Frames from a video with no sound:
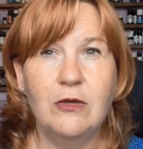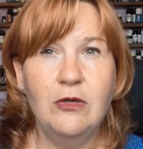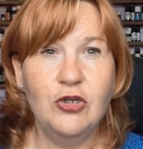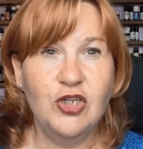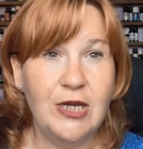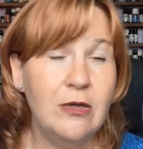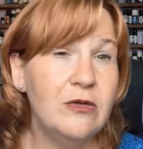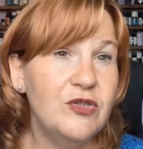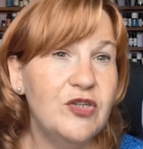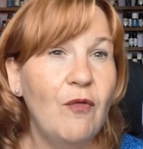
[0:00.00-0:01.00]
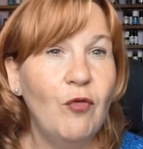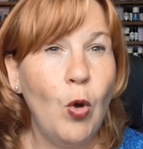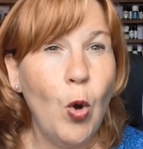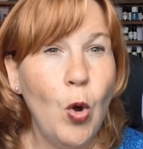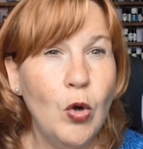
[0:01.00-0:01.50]
shingles, of
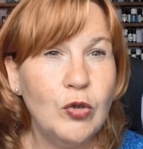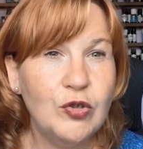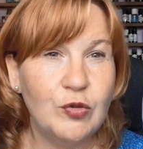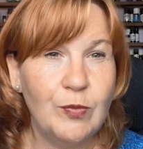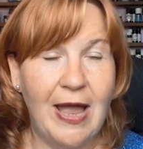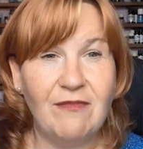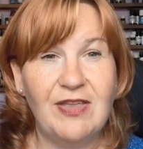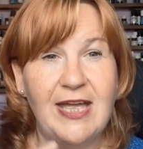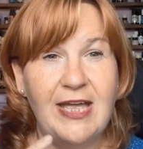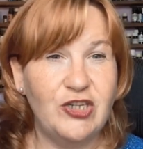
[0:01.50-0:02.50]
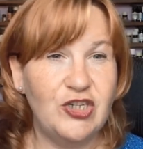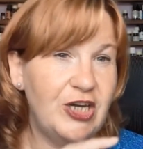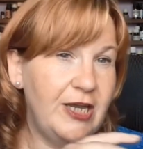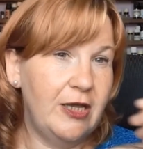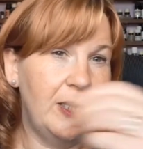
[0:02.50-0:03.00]
course, we have the
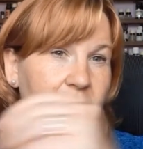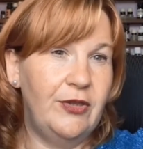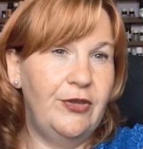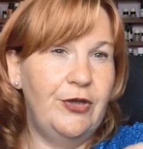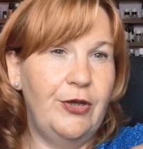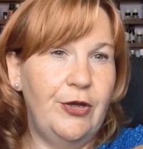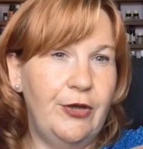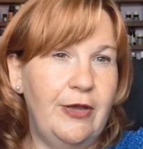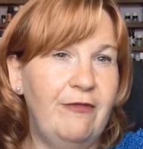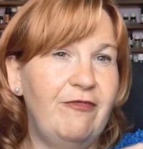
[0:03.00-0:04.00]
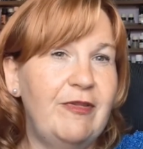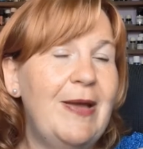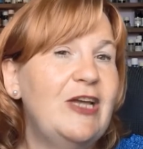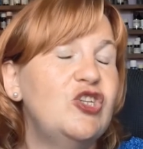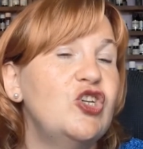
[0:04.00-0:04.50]
itching and the
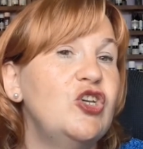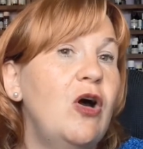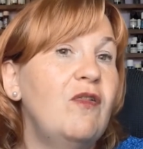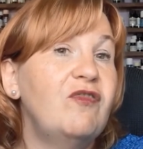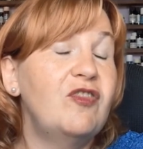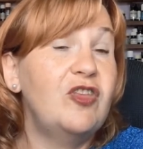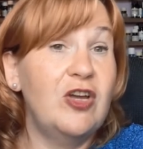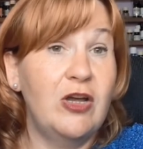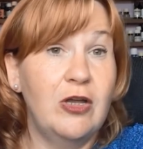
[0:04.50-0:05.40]
inflammation of the